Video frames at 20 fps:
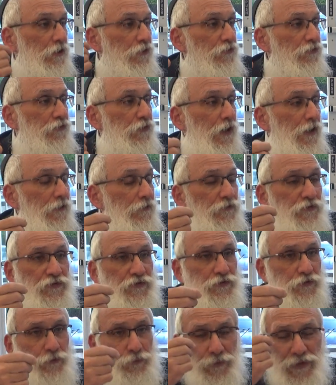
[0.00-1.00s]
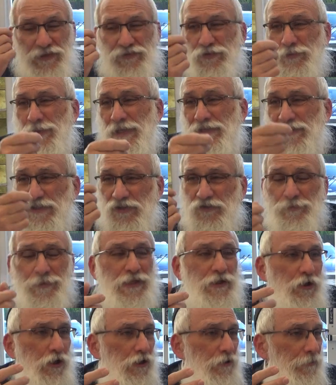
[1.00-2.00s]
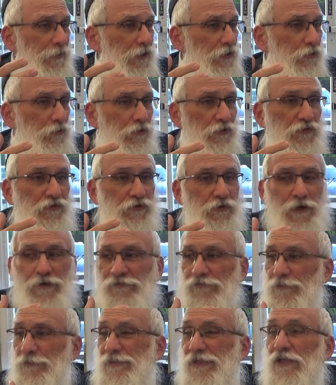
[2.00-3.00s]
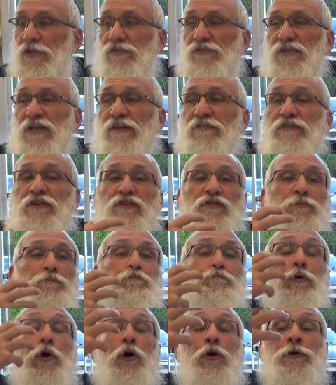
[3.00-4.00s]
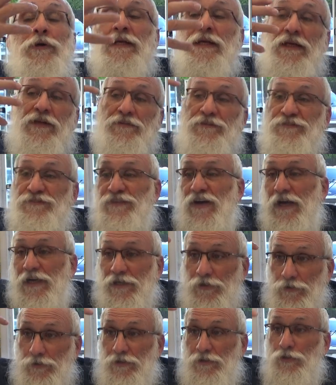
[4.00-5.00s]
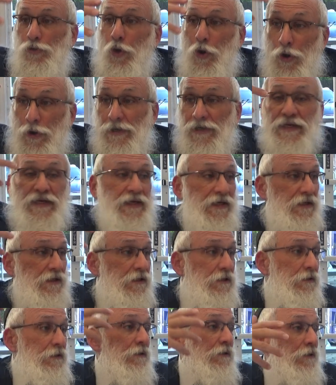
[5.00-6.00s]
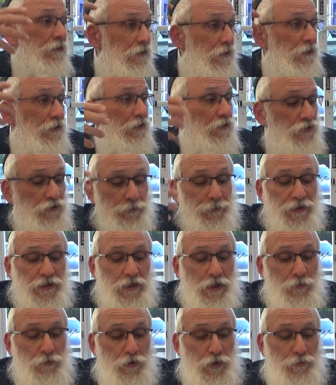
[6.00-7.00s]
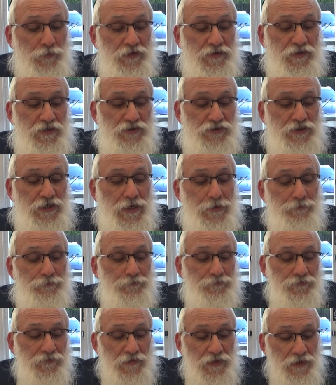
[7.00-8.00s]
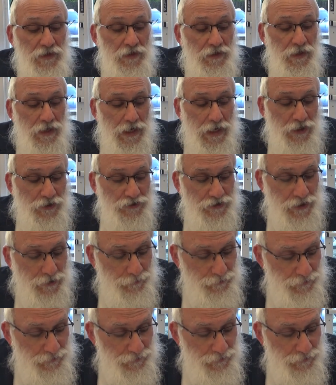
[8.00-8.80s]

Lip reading: So the reason why these malachim are called Seraphim because they have this burning fire longing to become one with Hashem. That's